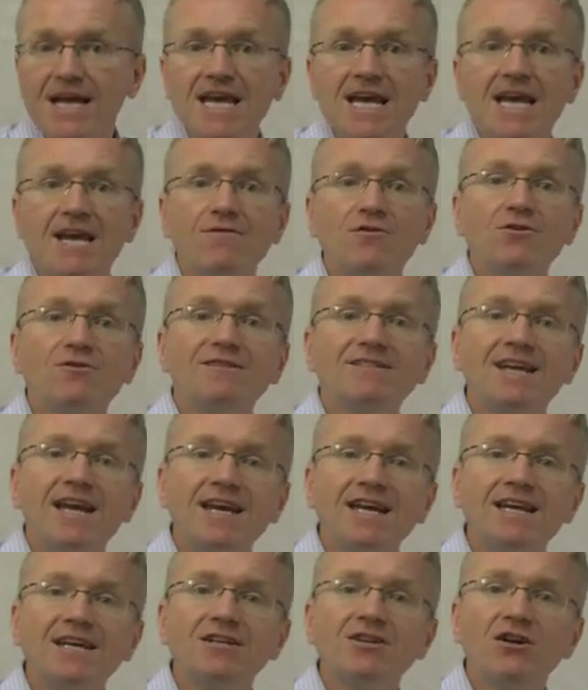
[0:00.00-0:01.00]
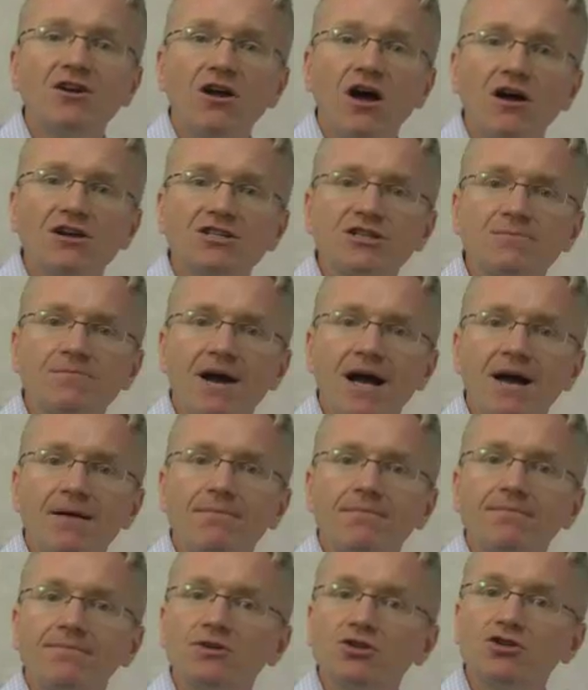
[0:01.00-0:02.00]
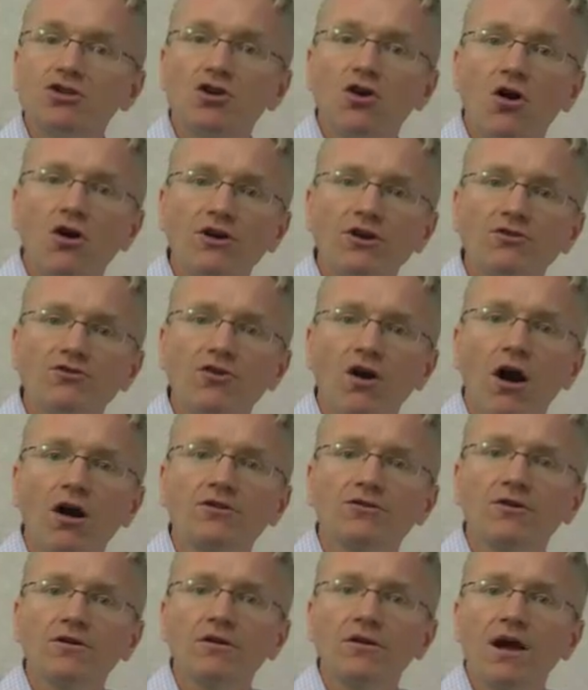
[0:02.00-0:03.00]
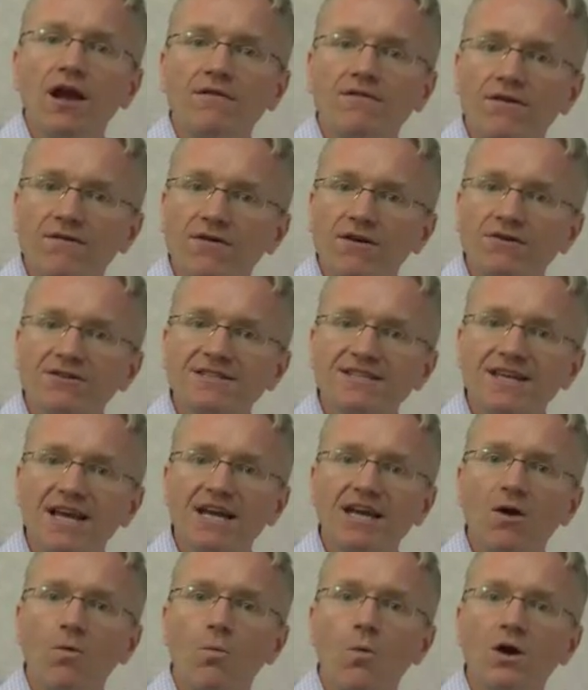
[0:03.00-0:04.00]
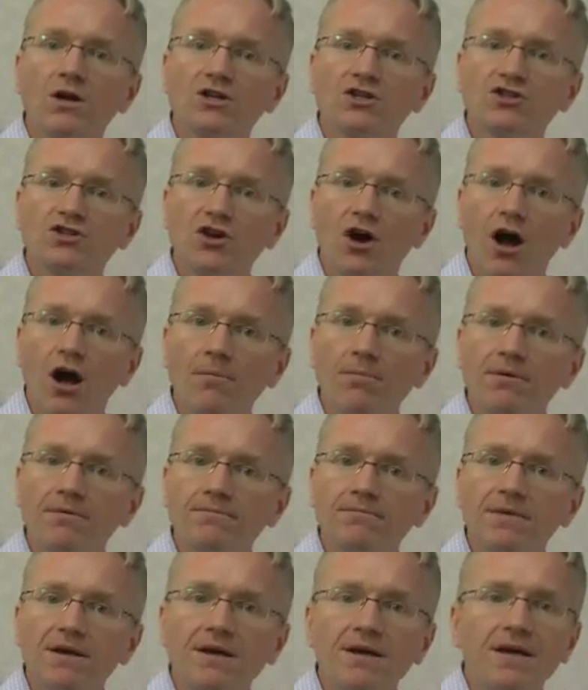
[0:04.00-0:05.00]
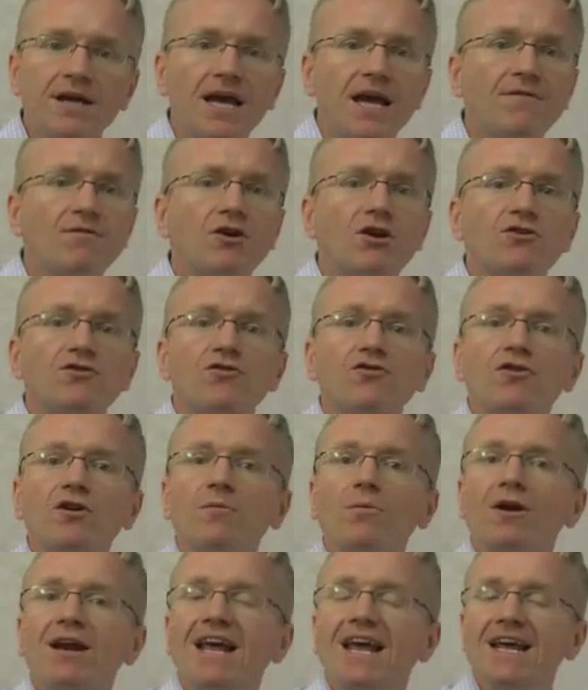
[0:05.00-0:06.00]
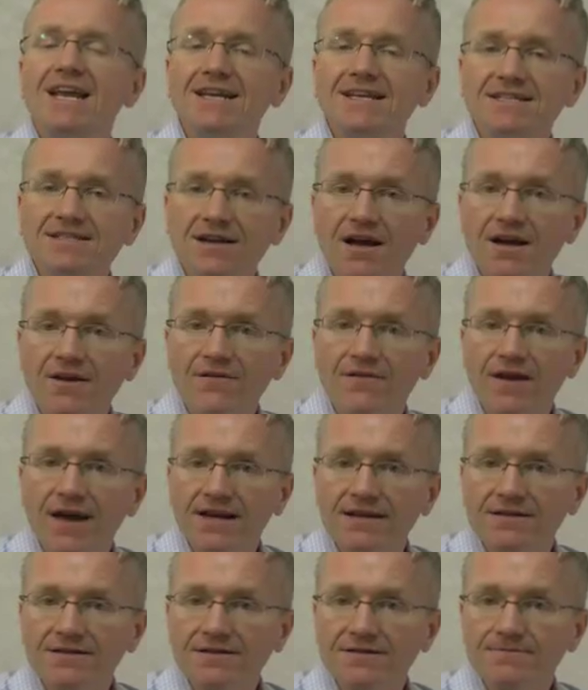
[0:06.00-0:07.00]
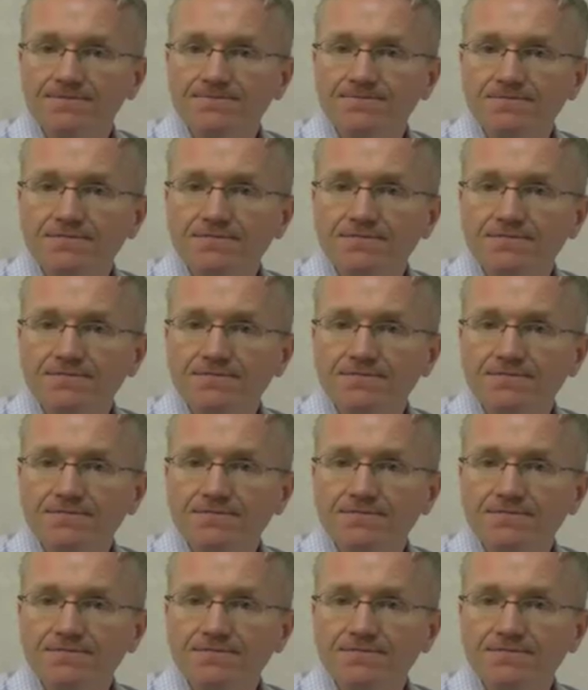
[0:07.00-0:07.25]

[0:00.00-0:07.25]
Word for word: If you're taking denosumab, you should call your doctor if you feel sick and want to stop, if you're concerned about any side effects.